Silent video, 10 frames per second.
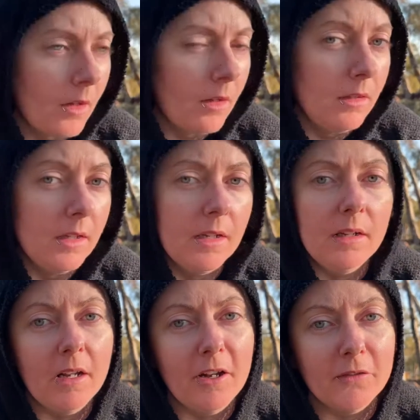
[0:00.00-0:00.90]
And then
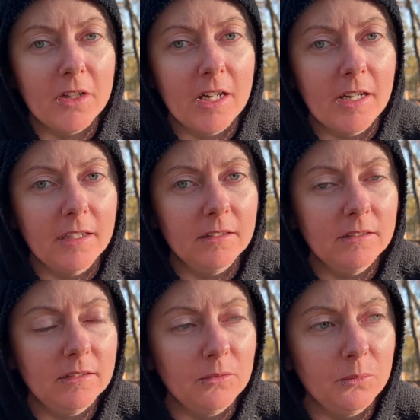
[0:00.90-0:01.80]
after that,
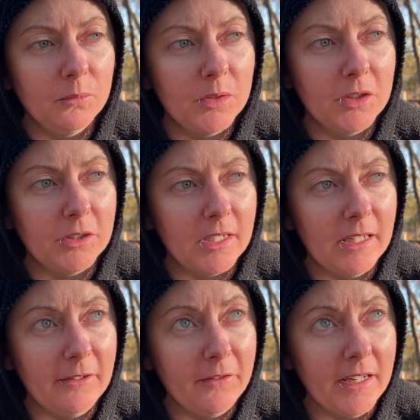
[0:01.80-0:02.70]
as soon as I
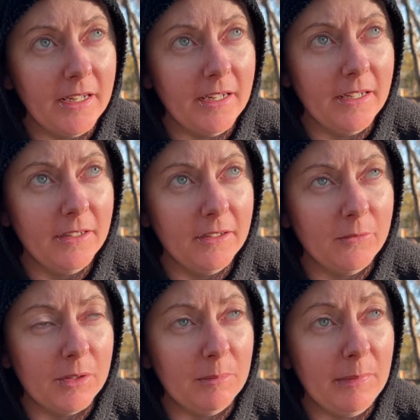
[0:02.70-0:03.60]
left there, it
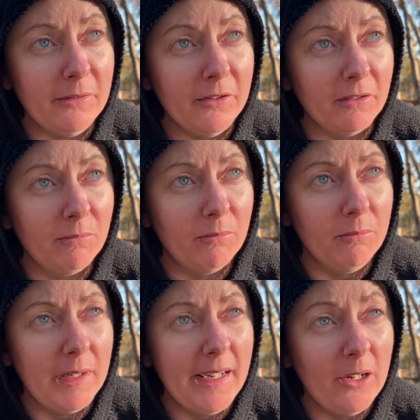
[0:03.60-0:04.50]
was a bit of a
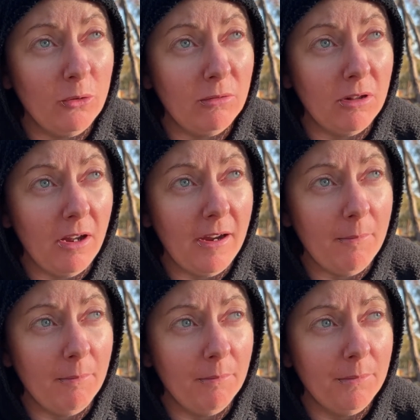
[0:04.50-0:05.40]
hill
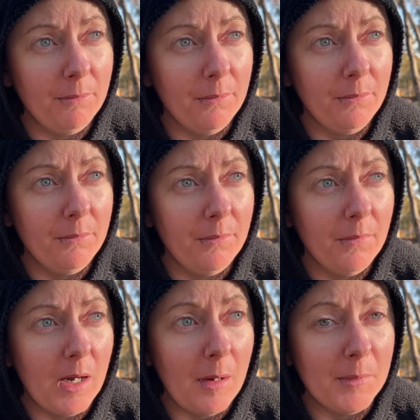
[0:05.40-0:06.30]
climb
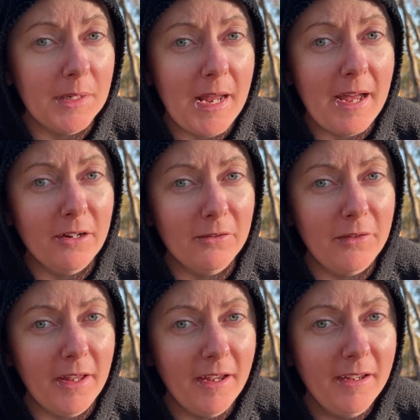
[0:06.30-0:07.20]
up and out of
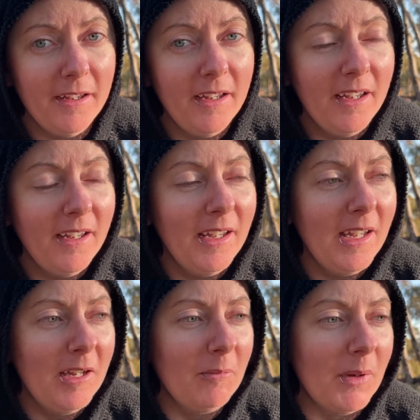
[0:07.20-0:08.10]
there,
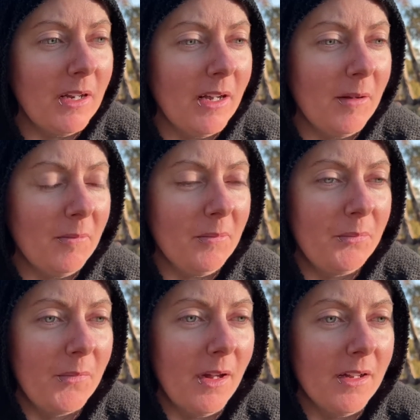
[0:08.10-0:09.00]
but I
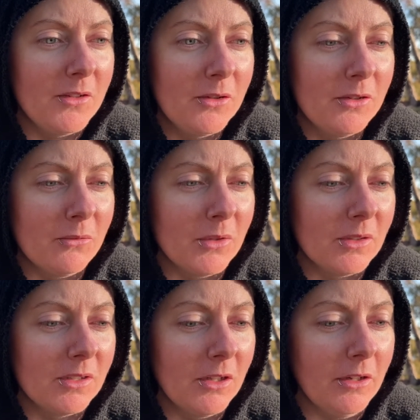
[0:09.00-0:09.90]
took it real
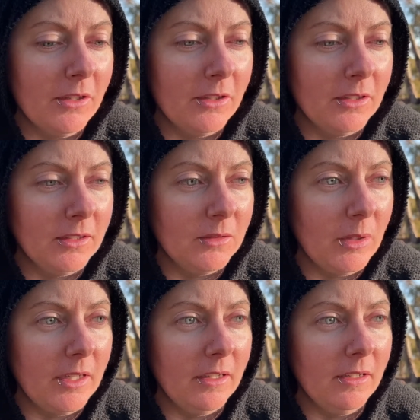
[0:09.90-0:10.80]
slow because
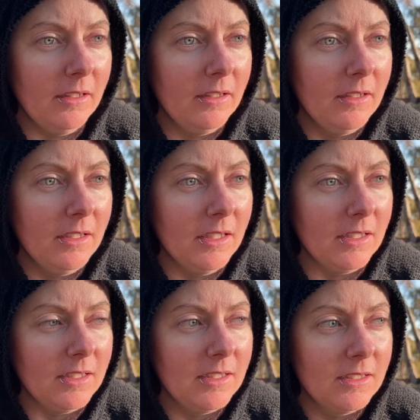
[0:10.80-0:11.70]
one,
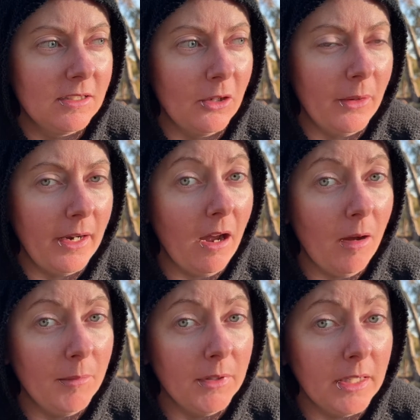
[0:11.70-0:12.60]
it's going up
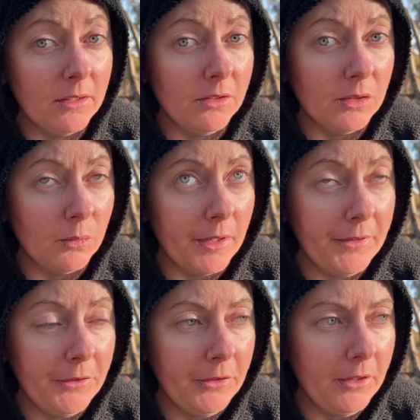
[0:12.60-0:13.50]
and that's just what I
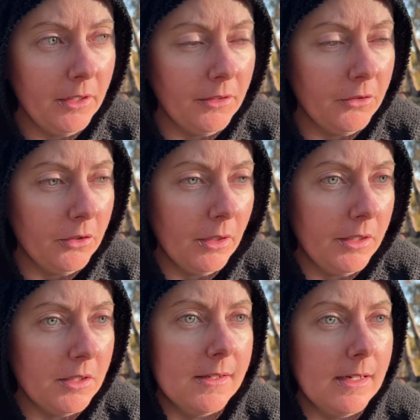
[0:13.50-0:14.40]
do, and two, I'd
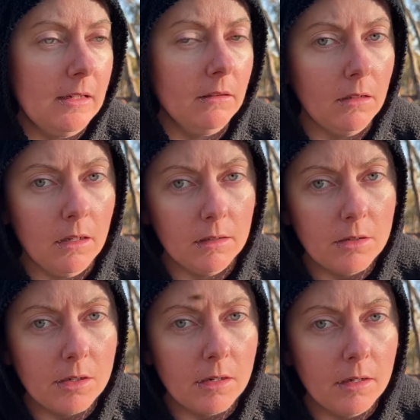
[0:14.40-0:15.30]
just eaten
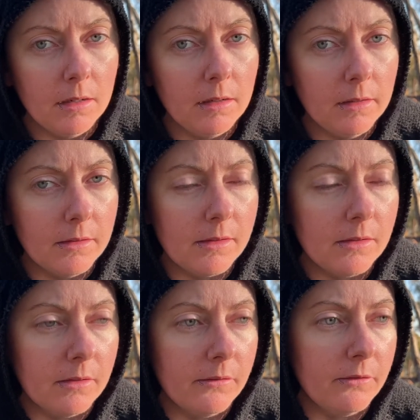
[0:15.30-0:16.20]
lunch, so I was
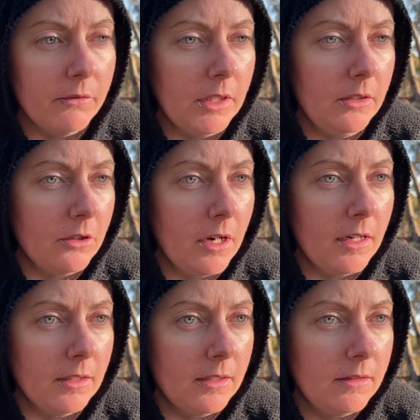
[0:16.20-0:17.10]
sort of really
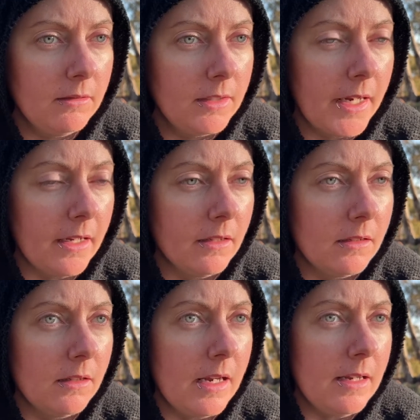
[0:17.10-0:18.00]
trying to take it
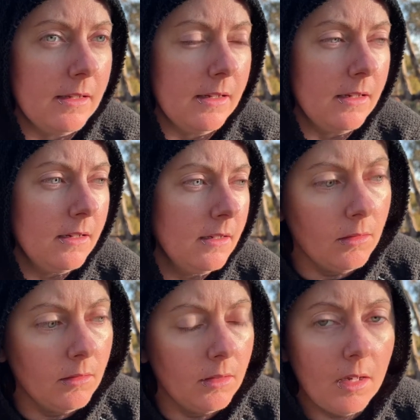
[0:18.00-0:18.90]
easy.
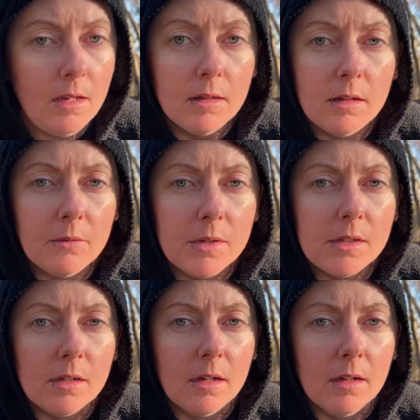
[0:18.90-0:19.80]
Yeah, and then it was
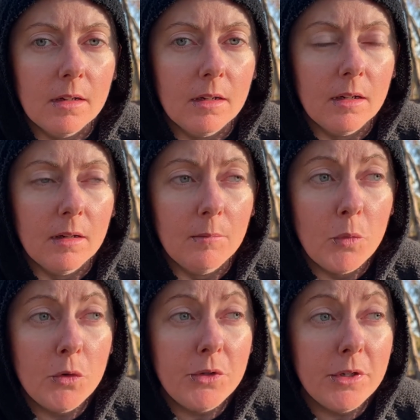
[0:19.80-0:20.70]

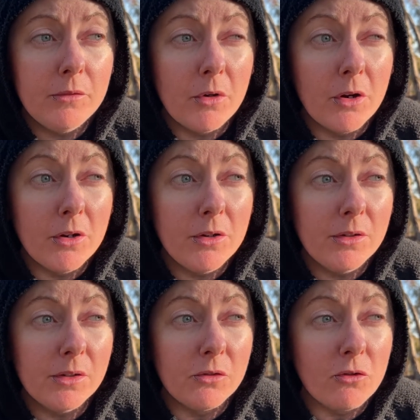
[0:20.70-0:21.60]
more dirt roads
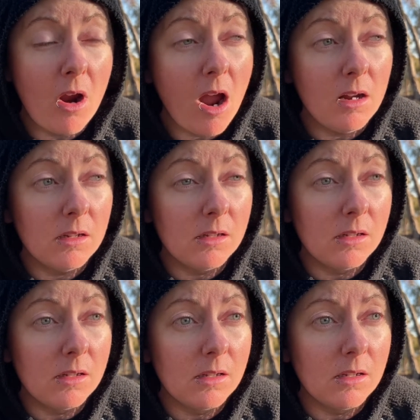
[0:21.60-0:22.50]
and
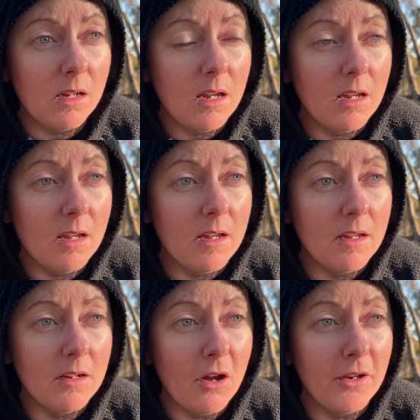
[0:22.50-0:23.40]
tracks,
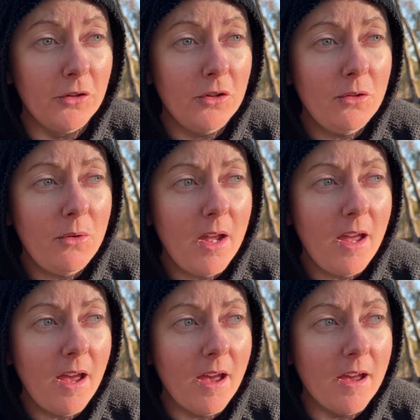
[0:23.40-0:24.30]
and I knew I
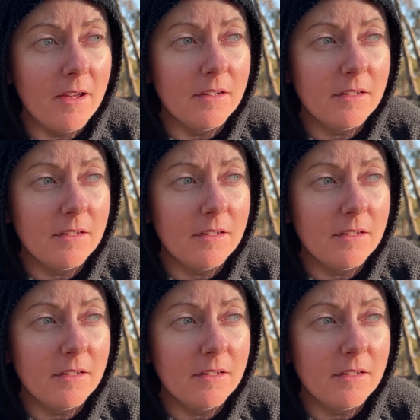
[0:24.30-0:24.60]
had